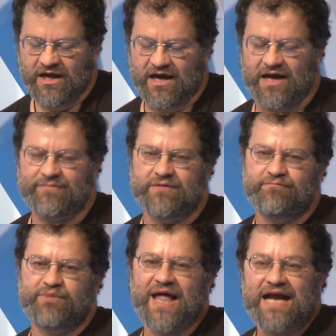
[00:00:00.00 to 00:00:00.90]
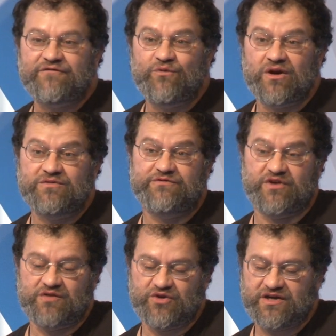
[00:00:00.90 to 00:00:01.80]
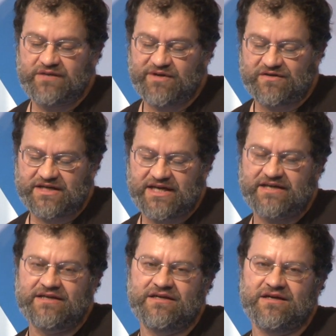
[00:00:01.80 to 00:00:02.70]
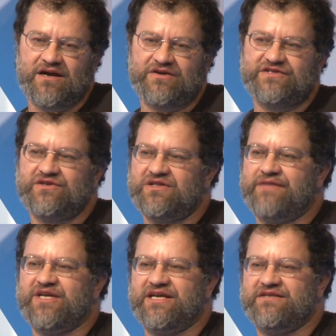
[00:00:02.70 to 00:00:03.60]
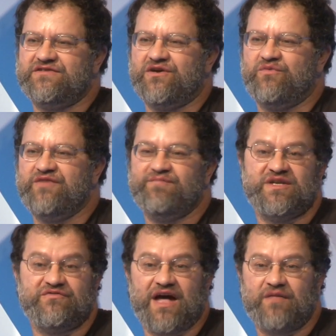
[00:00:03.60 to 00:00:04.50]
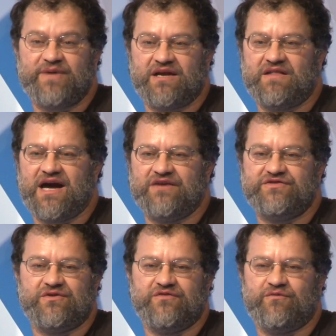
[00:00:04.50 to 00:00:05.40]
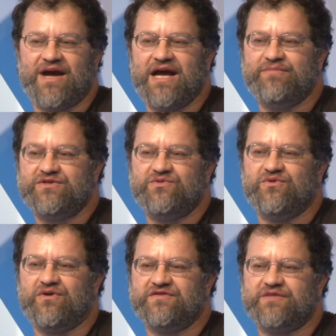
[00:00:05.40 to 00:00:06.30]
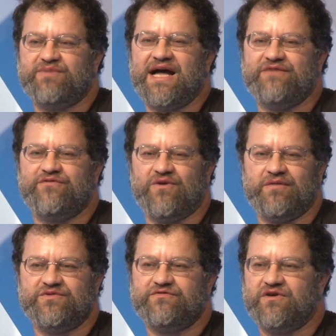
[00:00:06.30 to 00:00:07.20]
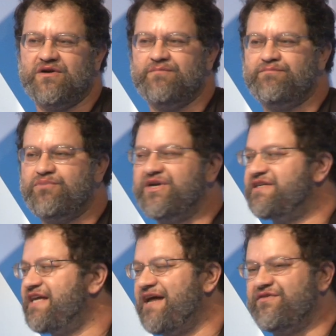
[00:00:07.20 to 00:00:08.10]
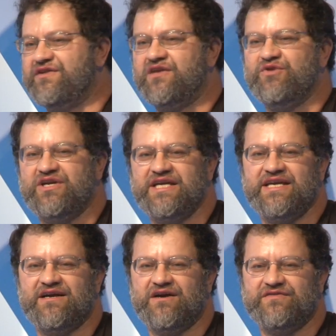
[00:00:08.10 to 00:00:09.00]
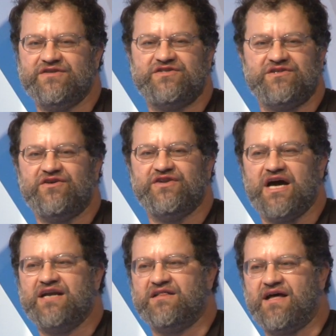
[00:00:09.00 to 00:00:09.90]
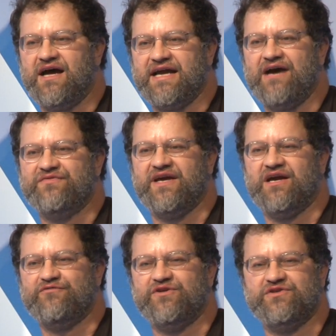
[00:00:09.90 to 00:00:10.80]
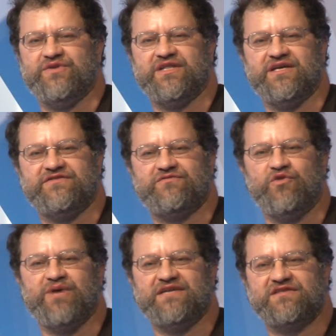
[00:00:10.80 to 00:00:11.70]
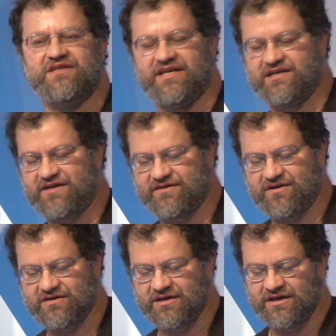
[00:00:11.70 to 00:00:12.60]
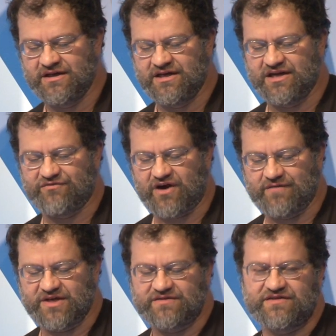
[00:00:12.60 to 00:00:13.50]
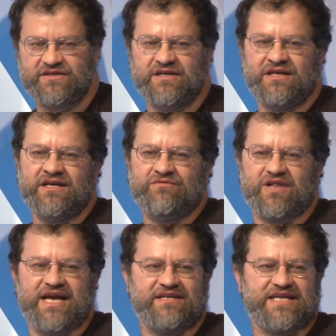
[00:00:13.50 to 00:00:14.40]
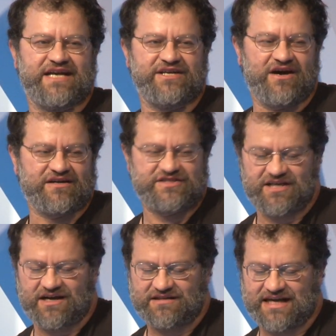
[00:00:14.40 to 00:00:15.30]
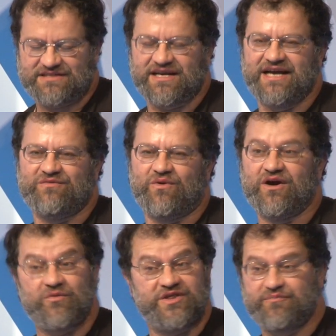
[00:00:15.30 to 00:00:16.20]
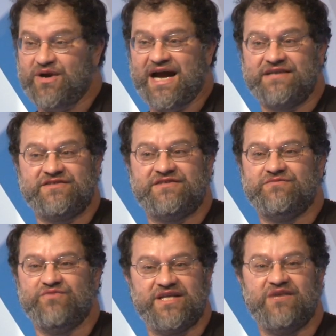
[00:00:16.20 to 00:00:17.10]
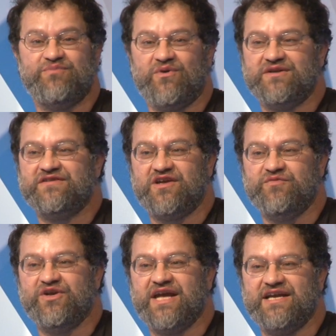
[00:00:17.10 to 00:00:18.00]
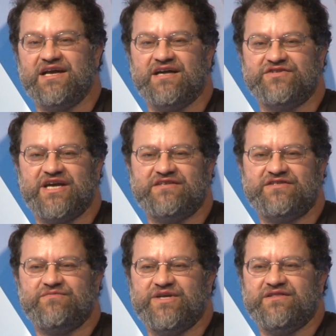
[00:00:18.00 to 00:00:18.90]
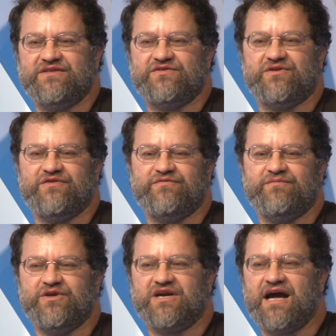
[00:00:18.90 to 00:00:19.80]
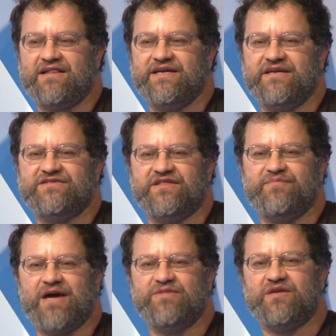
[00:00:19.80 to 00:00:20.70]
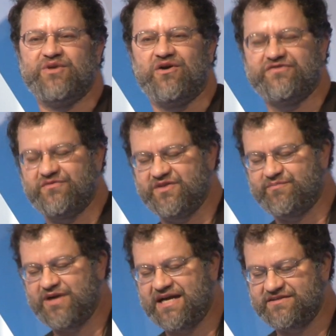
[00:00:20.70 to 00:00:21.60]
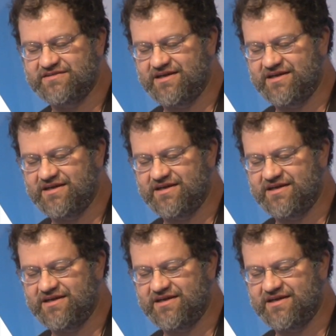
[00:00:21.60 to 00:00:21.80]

Platforms for community building are still limited. So we've been developing a lot of sort of web tools and platforms for putting together the community here. There's still not a lot out there for doing this robustly in other environments. Relating to Ed Yong's talk last night, work with the press, really important to communicate not just with the sort of your colleagues and the public, but also with the press.